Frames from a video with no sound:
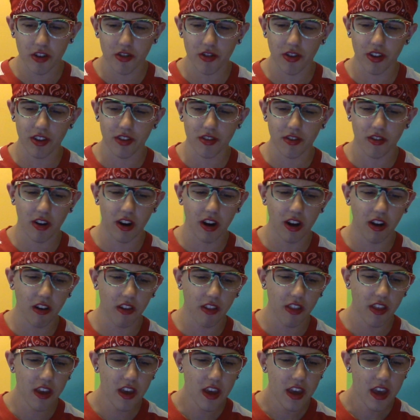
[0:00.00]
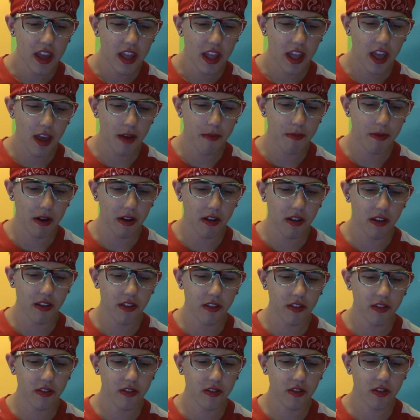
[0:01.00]
Trace growled. And
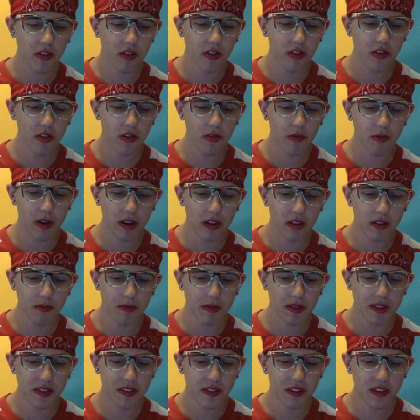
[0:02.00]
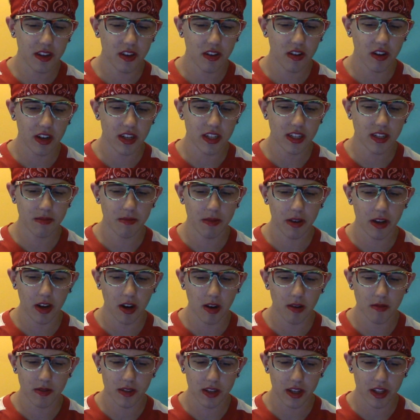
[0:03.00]
upon turned around in my seat, crossing my
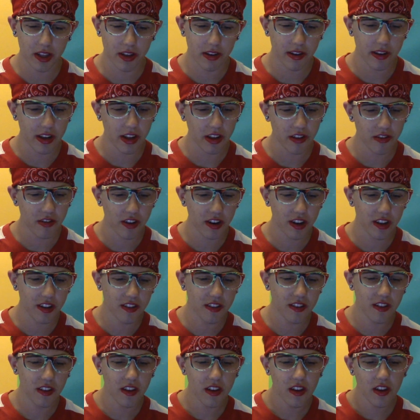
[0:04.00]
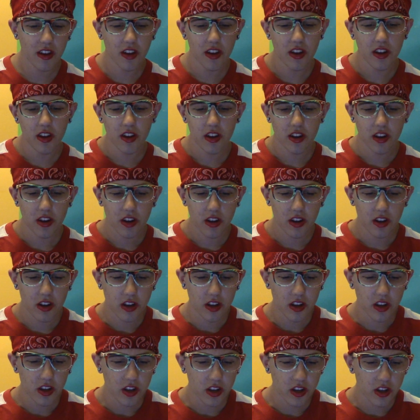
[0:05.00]
arms and glaring at Trace.
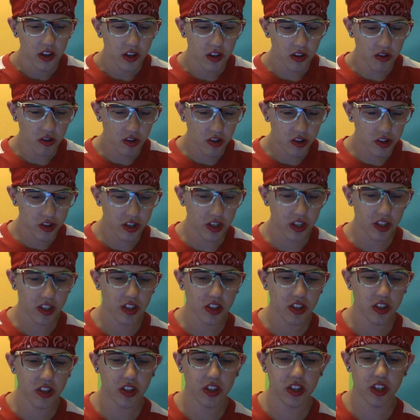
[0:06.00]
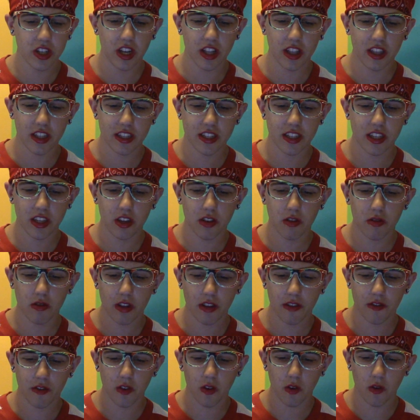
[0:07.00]
You're just jealous that you don't
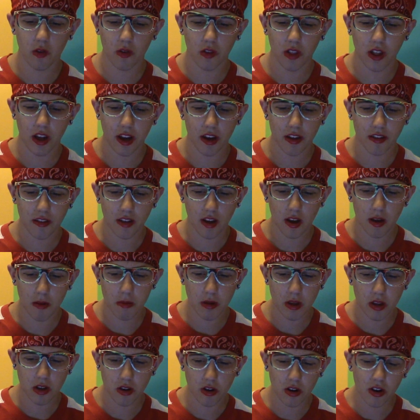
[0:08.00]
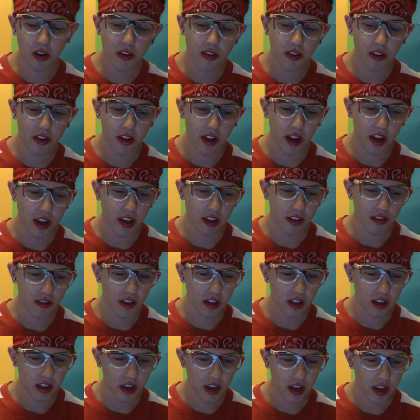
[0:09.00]
have cool eyes. I mean, yours are nice,
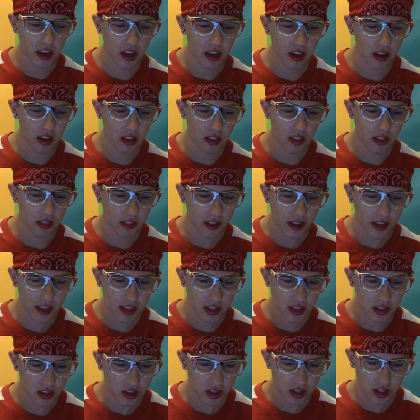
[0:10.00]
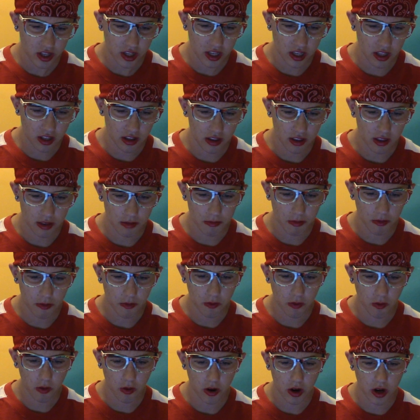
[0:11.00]
and I liked looking into them
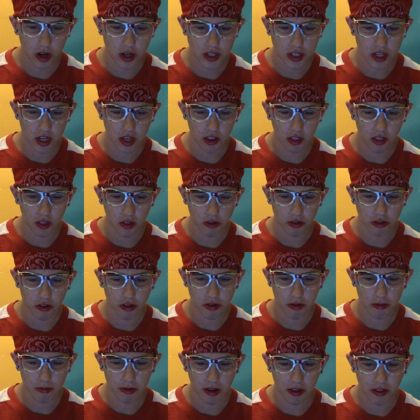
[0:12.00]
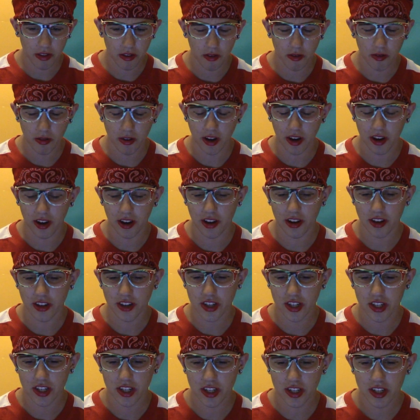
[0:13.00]
before I shot a load in your mouth. Oh gosh.